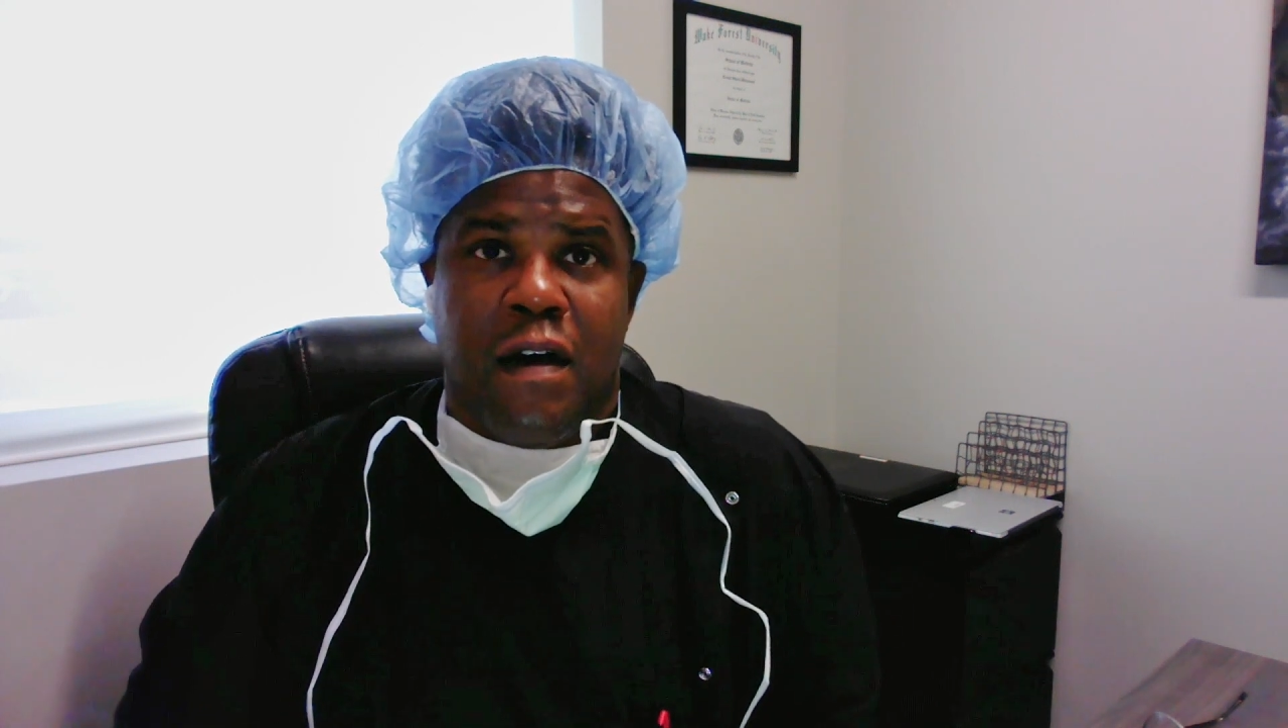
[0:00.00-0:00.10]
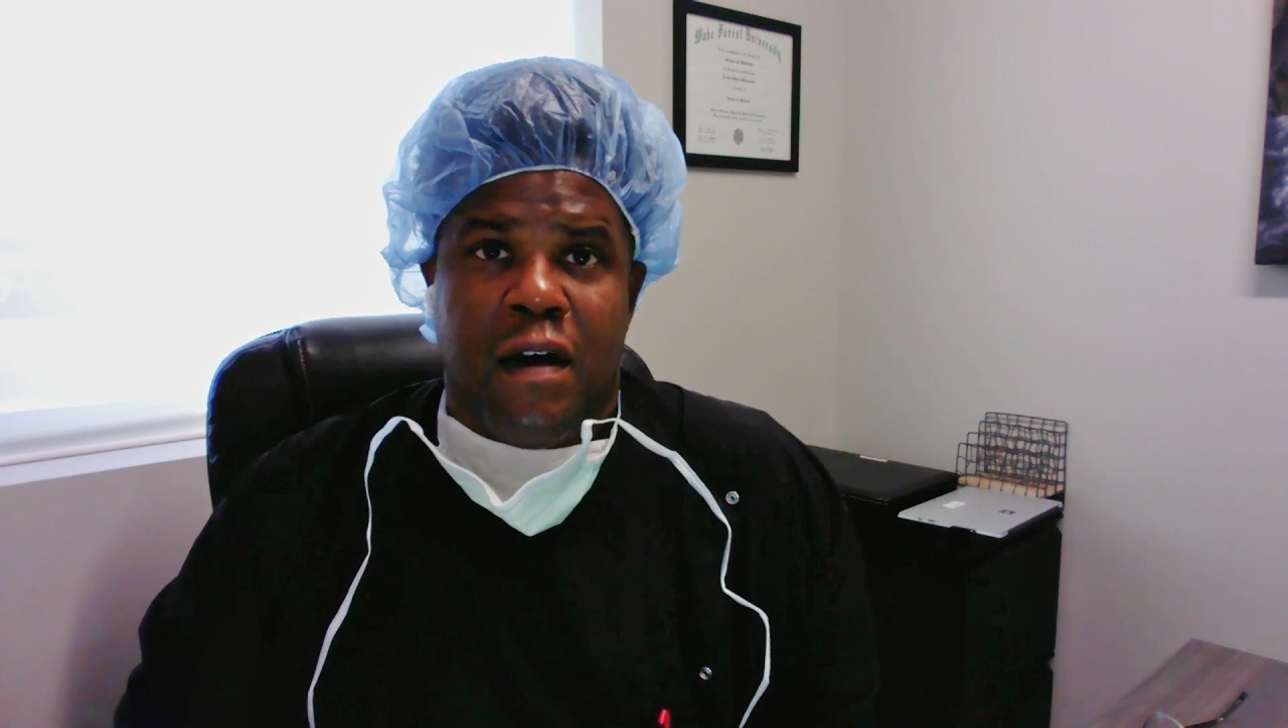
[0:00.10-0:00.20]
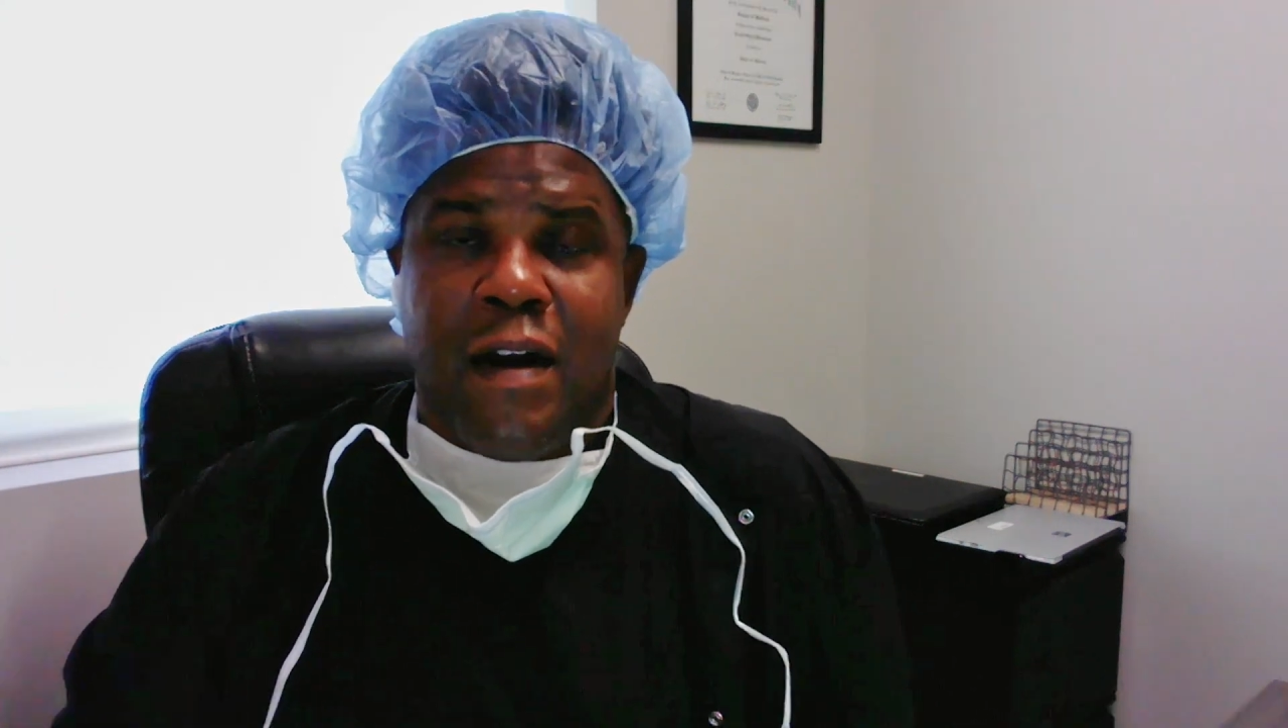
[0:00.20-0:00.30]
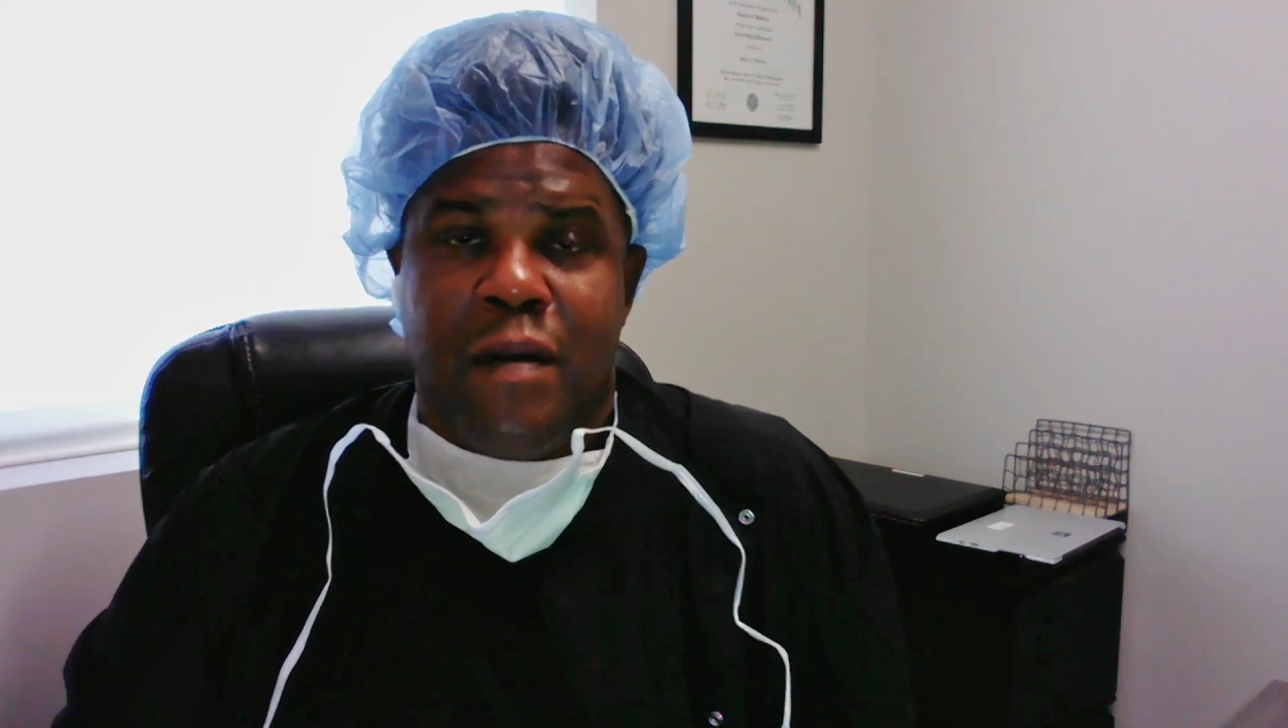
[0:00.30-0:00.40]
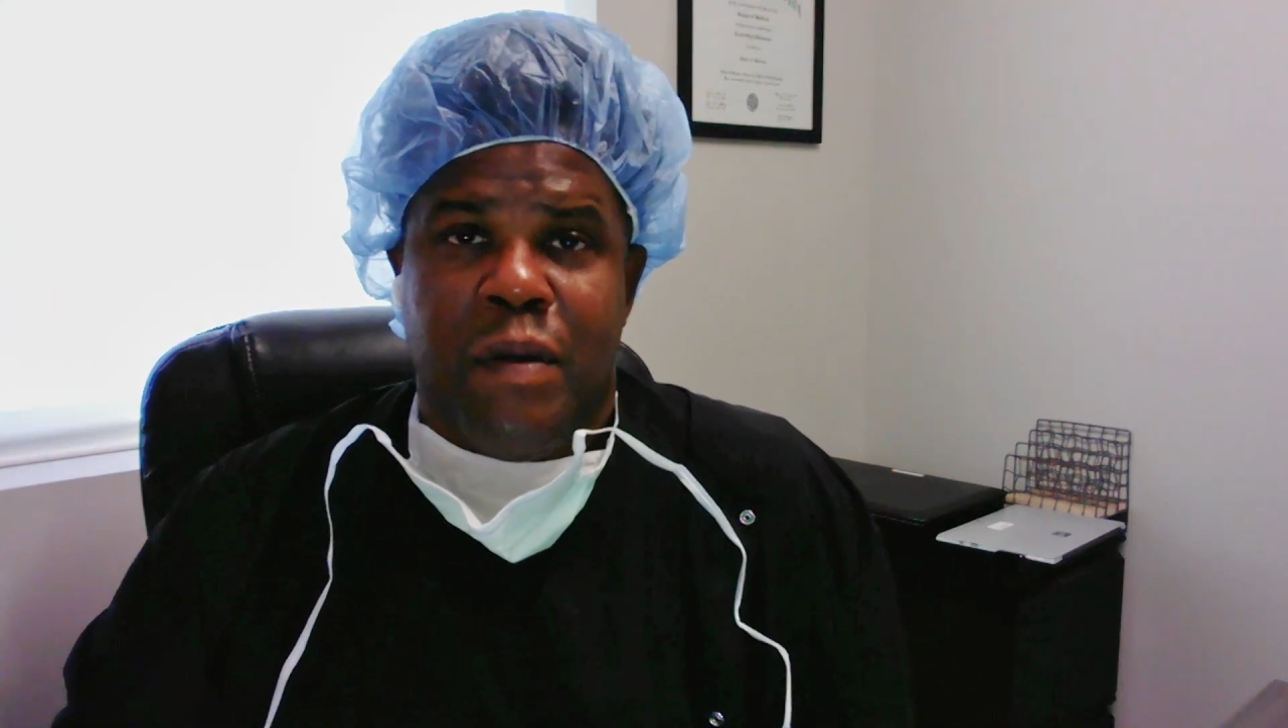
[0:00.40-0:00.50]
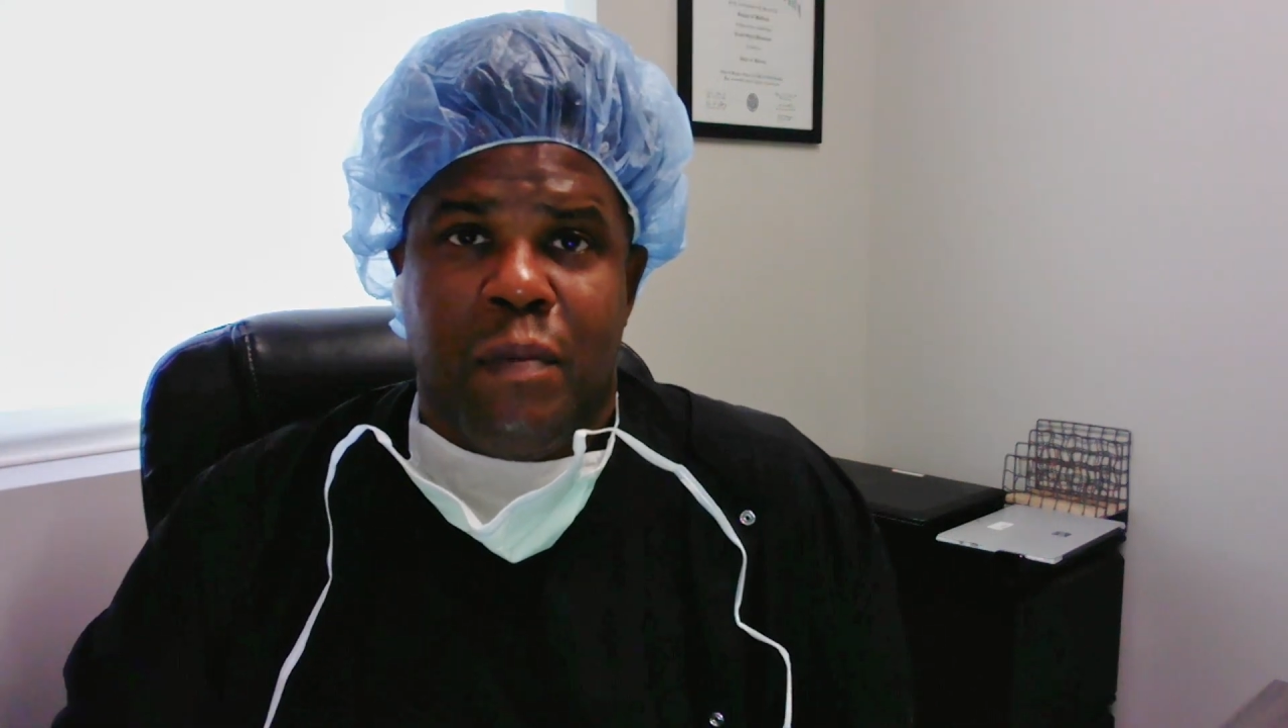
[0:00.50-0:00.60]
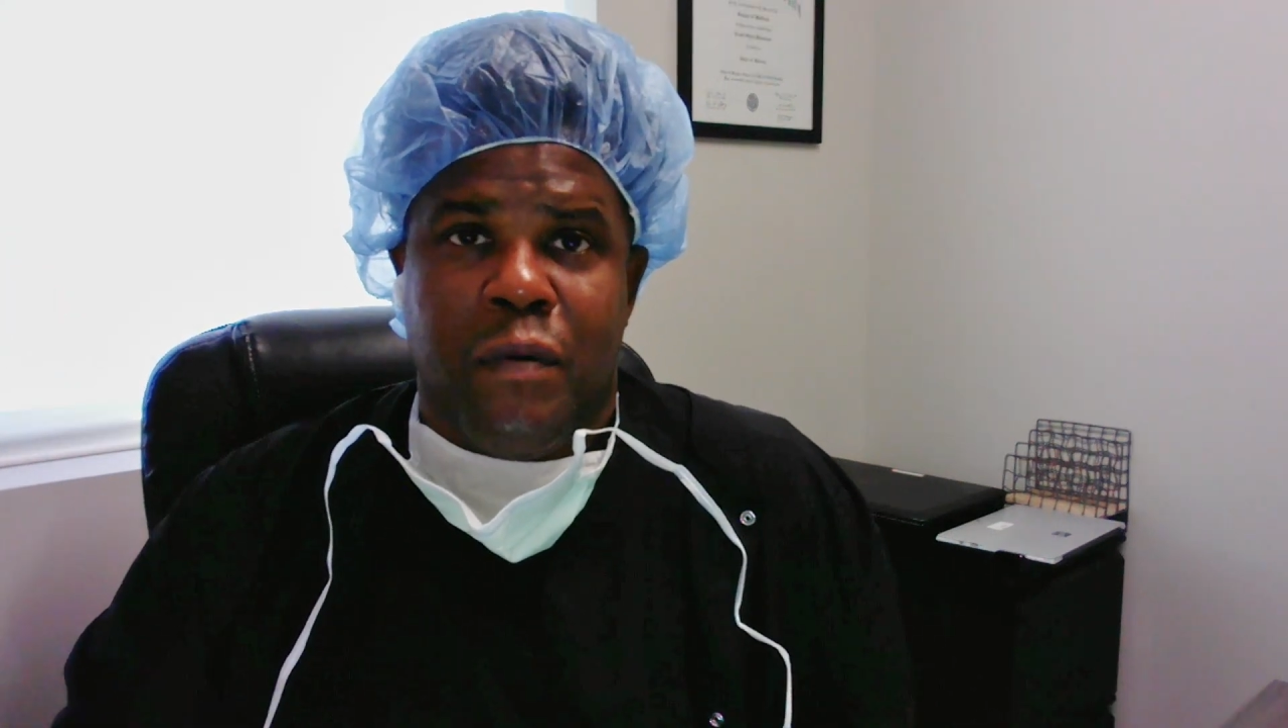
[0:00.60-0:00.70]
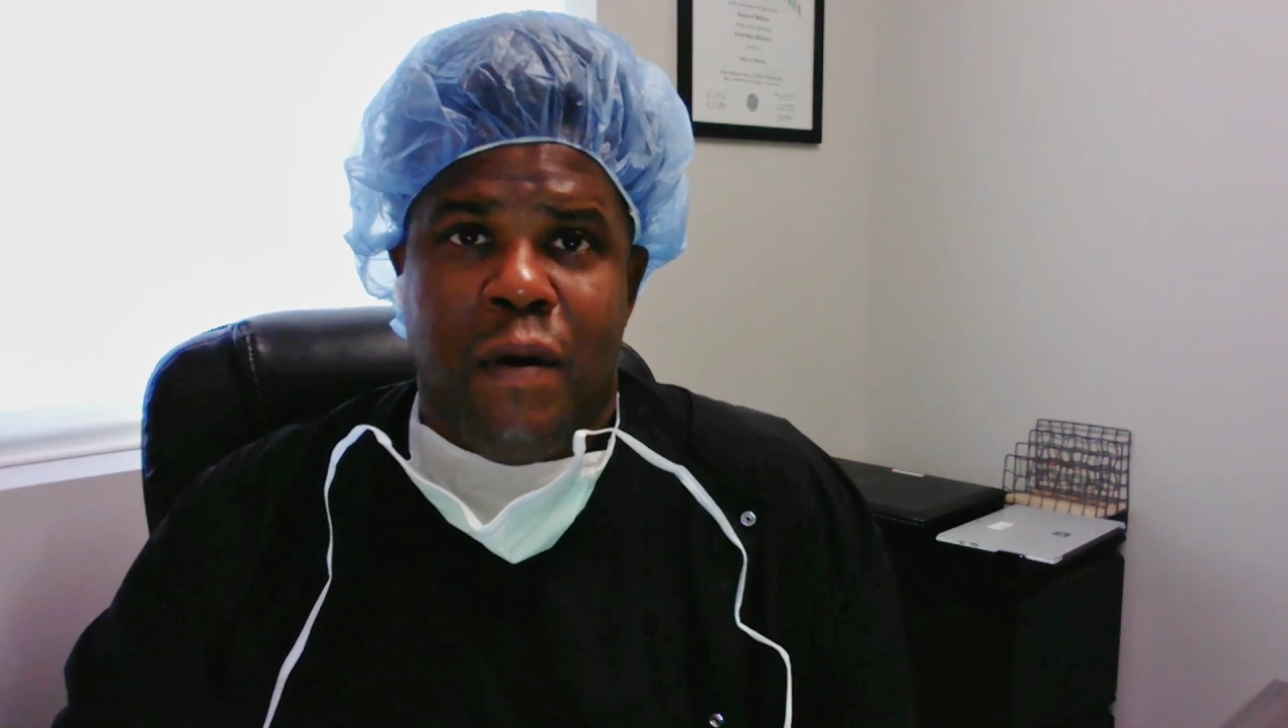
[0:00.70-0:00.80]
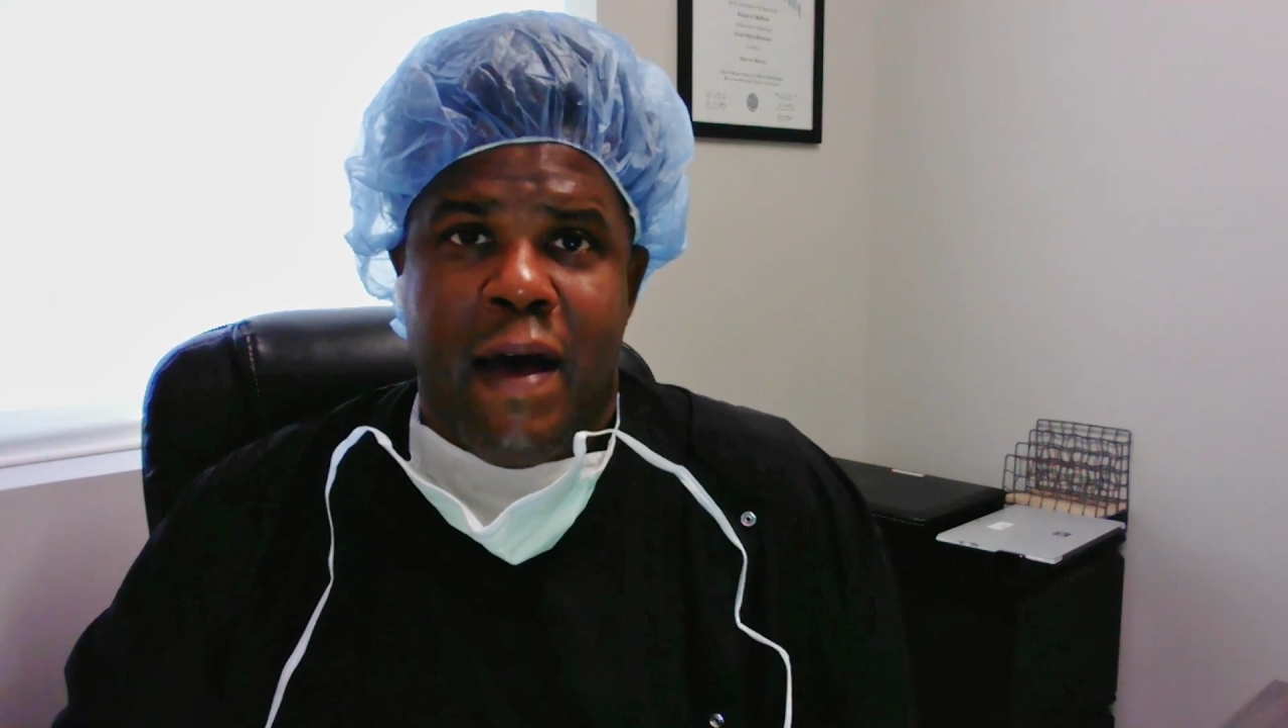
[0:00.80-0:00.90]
A lot of people who